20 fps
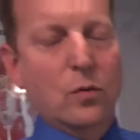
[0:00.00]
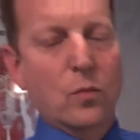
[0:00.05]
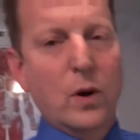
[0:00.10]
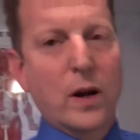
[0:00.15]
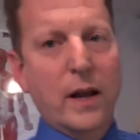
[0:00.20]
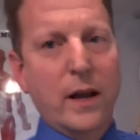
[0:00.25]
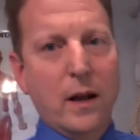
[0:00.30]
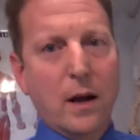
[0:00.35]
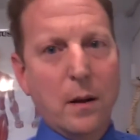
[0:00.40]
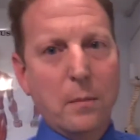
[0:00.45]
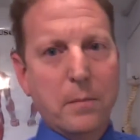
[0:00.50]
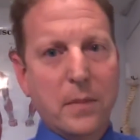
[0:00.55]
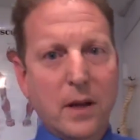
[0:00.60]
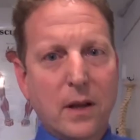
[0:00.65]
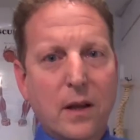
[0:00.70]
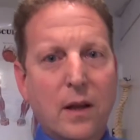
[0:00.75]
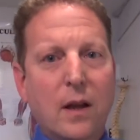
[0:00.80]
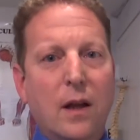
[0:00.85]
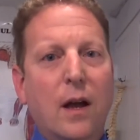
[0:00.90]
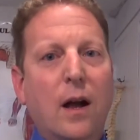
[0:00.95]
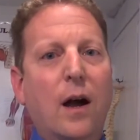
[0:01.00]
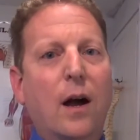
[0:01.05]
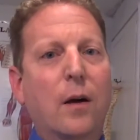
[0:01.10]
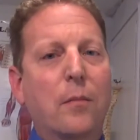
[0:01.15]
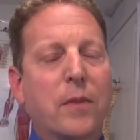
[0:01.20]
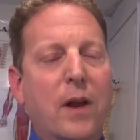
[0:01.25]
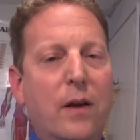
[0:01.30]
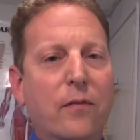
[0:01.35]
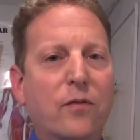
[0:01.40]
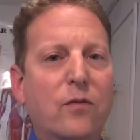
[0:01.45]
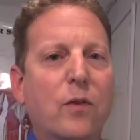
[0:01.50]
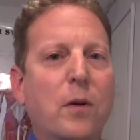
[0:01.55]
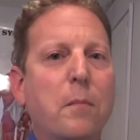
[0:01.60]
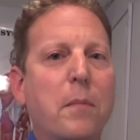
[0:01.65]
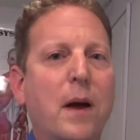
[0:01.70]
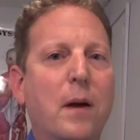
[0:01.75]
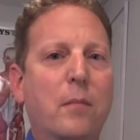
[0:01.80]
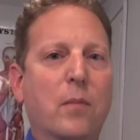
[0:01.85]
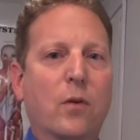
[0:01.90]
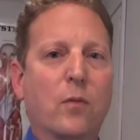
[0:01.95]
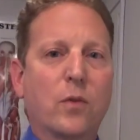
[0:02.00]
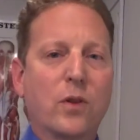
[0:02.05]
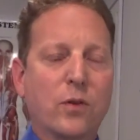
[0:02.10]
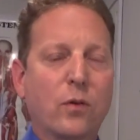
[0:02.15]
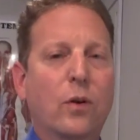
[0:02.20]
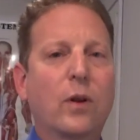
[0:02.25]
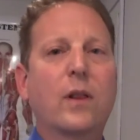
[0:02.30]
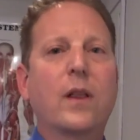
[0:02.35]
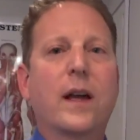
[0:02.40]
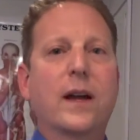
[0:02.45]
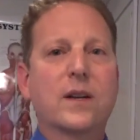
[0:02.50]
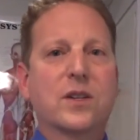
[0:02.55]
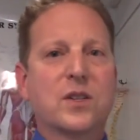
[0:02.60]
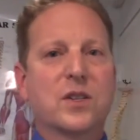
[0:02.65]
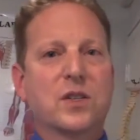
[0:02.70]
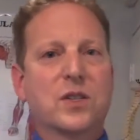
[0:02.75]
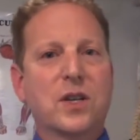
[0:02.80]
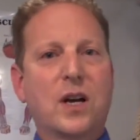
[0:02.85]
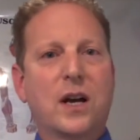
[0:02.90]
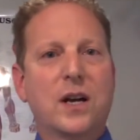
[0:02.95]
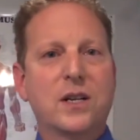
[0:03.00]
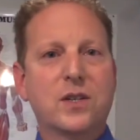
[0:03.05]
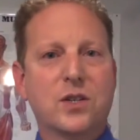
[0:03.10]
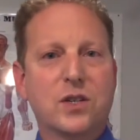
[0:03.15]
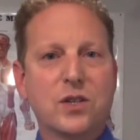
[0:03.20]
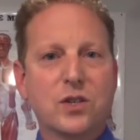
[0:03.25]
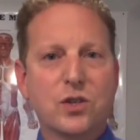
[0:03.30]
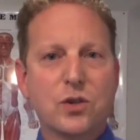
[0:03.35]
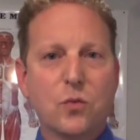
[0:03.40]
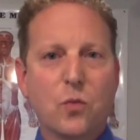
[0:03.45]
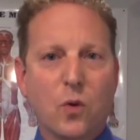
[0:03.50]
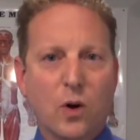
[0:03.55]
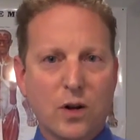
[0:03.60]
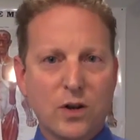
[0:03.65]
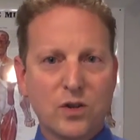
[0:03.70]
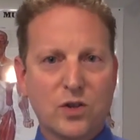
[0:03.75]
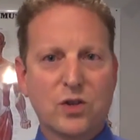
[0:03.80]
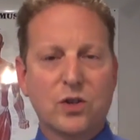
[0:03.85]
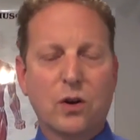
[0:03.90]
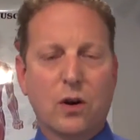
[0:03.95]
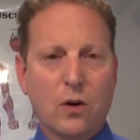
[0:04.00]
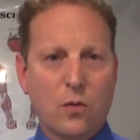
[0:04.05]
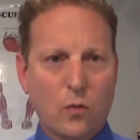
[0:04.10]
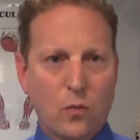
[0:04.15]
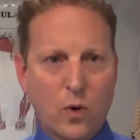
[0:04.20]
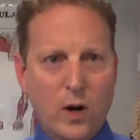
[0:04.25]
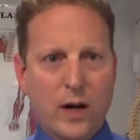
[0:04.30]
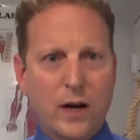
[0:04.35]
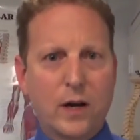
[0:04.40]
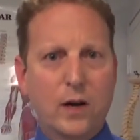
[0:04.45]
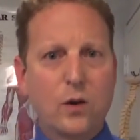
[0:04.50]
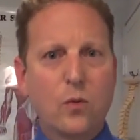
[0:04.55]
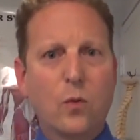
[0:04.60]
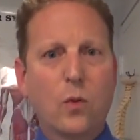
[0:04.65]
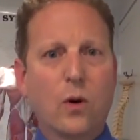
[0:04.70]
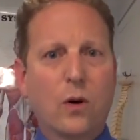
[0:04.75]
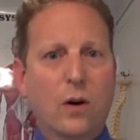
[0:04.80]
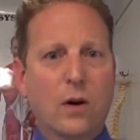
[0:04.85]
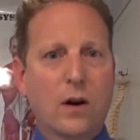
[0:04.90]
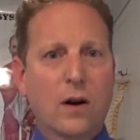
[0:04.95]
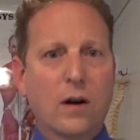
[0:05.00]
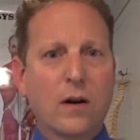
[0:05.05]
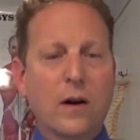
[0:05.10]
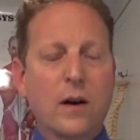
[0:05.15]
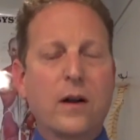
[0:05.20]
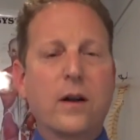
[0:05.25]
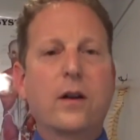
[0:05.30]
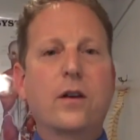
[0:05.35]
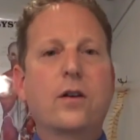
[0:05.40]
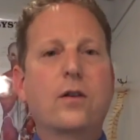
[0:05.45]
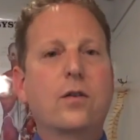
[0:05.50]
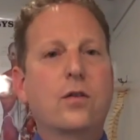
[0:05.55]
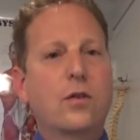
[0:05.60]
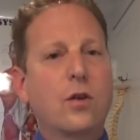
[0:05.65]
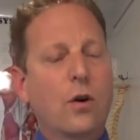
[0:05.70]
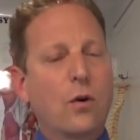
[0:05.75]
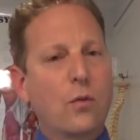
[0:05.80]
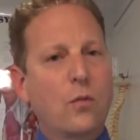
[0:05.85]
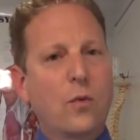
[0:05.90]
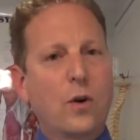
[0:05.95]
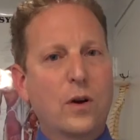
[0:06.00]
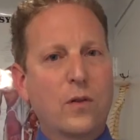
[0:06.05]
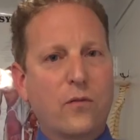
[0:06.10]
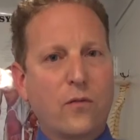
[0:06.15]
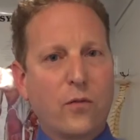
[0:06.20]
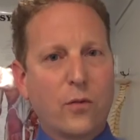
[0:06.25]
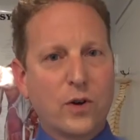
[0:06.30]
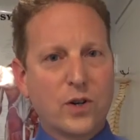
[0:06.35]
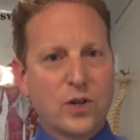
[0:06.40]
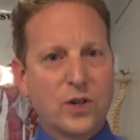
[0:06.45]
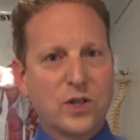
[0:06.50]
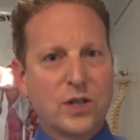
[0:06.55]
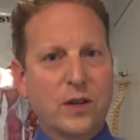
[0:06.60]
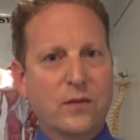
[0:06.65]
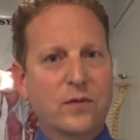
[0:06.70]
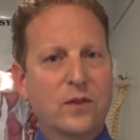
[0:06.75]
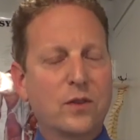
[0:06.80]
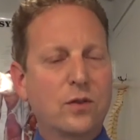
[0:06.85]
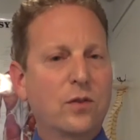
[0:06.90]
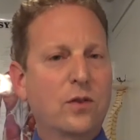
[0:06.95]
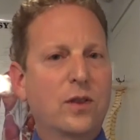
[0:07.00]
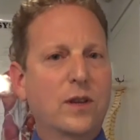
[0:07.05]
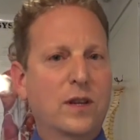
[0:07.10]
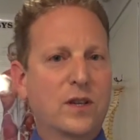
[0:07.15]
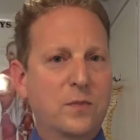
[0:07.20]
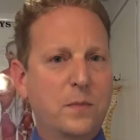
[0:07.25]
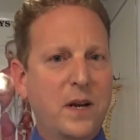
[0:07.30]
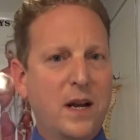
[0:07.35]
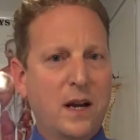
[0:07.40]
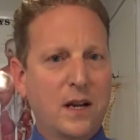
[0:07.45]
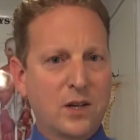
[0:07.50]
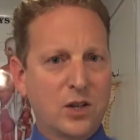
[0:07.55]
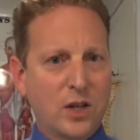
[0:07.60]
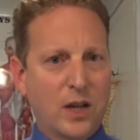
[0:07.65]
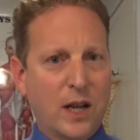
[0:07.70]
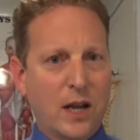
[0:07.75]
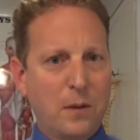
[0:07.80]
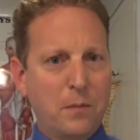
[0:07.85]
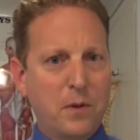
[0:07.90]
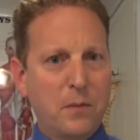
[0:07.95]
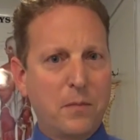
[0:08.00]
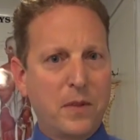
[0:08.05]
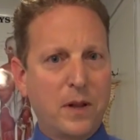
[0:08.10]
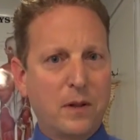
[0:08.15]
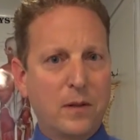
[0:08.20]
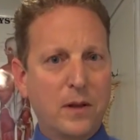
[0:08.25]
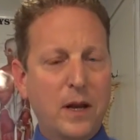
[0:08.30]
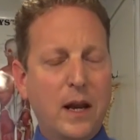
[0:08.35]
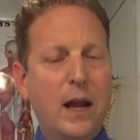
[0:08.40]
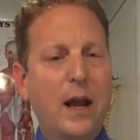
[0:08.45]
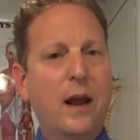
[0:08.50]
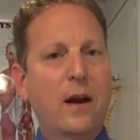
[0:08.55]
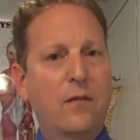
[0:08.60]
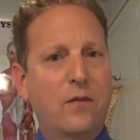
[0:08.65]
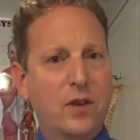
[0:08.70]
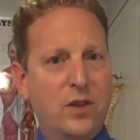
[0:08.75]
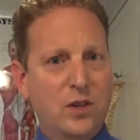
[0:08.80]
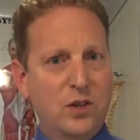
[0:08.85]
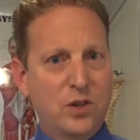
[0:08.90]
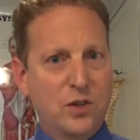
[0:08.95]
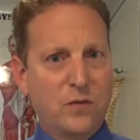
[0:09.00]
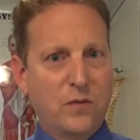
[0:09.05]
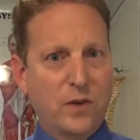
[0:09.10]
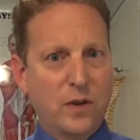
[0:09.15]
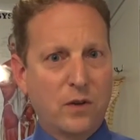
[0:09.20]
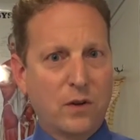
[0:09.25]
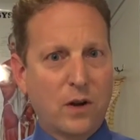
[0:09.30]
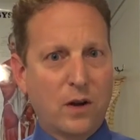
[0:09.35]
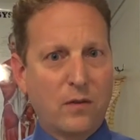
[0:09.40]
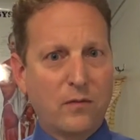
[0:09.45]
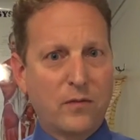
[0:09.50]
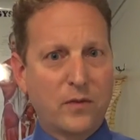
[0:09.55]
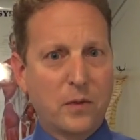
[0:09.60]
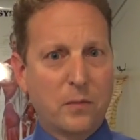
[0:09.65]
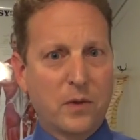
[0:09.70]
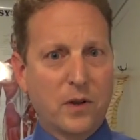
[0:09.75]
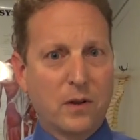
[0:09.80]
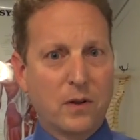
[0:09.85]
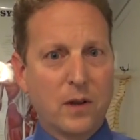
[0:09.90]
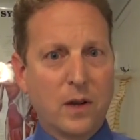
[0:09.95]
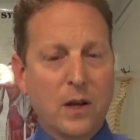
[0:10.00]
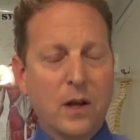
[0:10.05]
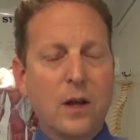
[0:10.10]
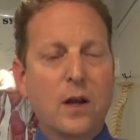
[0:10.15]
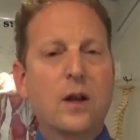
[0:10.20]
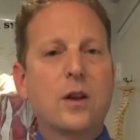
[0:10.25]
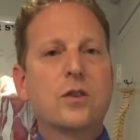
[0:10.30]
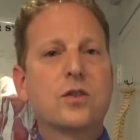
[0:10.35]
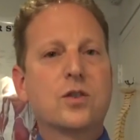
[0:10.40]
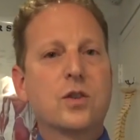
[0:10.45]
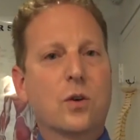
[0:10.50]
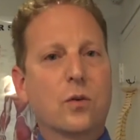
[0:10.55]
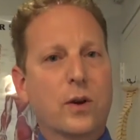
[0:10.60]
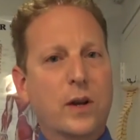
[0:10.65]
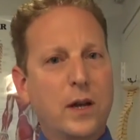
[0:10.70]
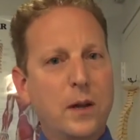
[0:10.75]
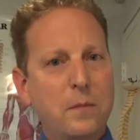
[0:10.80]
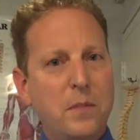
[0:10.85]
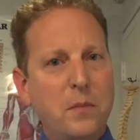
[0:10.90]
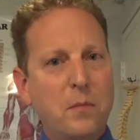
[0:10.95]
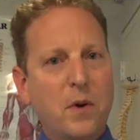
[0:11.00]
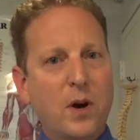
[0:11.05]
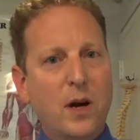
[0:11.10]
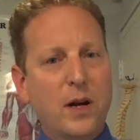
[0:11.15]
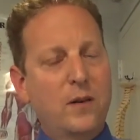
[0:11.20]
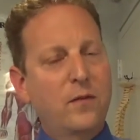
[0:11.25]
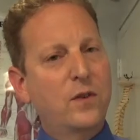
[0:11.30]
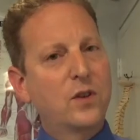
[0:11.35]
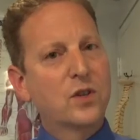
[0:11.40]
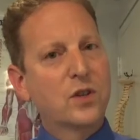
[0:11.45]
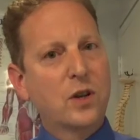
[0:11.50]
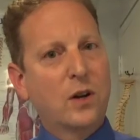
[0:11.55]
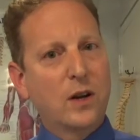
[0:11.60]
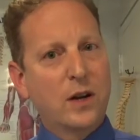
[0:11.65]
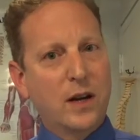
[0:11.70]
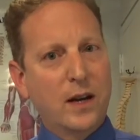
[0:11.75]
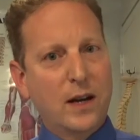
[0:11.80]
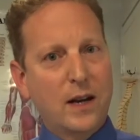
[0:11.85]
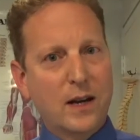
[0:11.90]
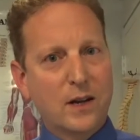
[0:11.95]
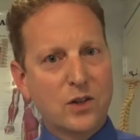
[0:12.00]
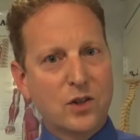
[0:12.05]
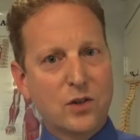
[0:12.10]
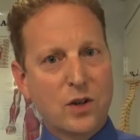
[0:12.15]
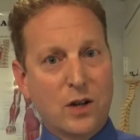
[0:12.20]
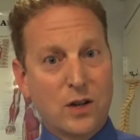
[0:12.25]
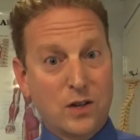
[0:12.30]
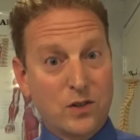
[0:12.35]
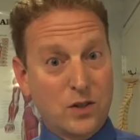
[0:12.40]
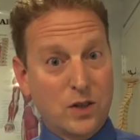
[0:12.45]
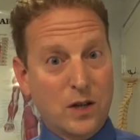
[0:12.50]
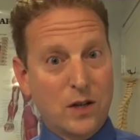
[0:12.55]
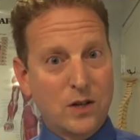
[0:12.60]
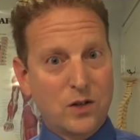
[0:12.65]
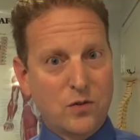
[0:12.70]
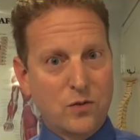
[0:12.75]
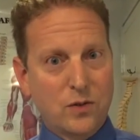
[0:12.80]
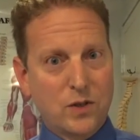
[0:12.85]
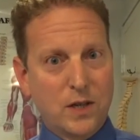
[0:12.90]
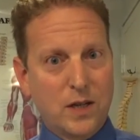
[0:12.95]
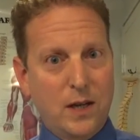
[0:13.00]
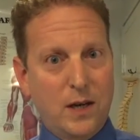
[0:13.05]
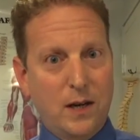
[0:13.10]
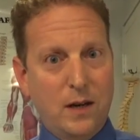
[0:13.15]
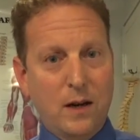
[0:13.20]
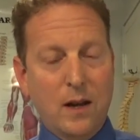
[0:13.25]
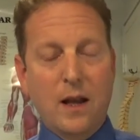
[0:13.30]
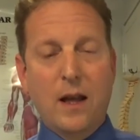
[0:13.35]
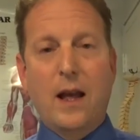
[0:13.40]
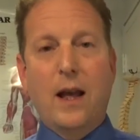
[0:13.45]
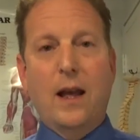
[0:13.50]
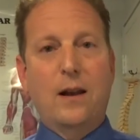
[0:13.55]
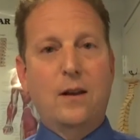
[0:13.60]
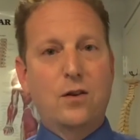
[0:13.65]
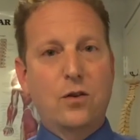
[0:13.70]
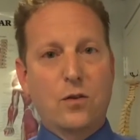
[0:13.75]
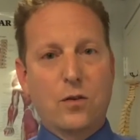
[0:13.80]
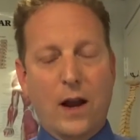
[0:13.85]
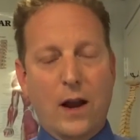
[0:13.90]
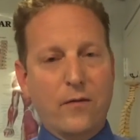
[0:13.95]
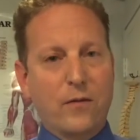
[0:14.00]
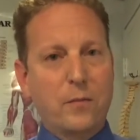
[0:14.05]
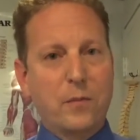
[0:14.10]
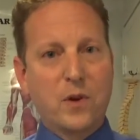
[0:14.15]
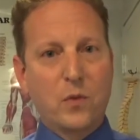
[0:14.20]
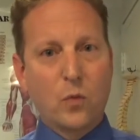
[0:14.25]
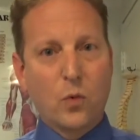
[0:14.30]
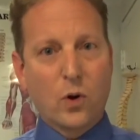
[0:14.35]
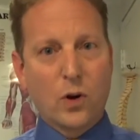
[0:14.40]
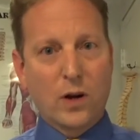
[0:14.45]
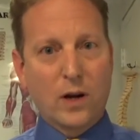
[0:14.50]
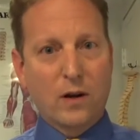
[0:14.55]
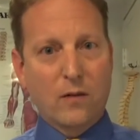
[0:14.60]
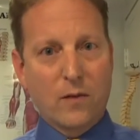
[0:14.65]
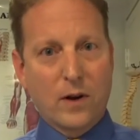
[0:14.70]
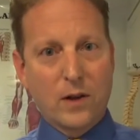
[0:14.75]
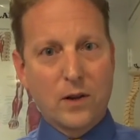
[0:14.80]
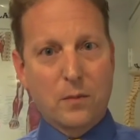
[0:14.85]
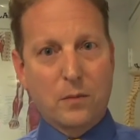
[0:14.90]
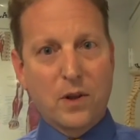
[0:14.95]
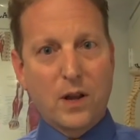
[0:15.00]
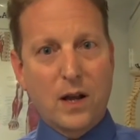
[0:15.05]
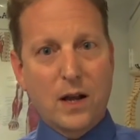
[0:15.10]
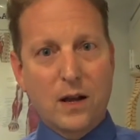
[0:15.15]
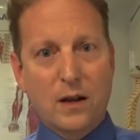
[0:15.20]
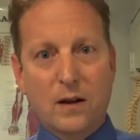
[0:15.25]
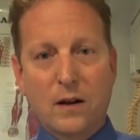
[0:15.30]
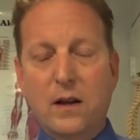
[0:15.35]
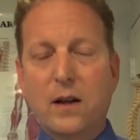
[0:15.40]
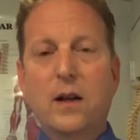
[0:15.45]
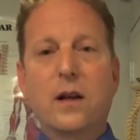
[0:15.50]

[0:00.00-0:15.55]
way up. You have to remember, with all exercises, you want to start where you are. You don't want to force yourself to do things beyond your capability. Everything should feel comfortable. So keep in mind, if you're starting an exercise routine and you haven't been walking around the block,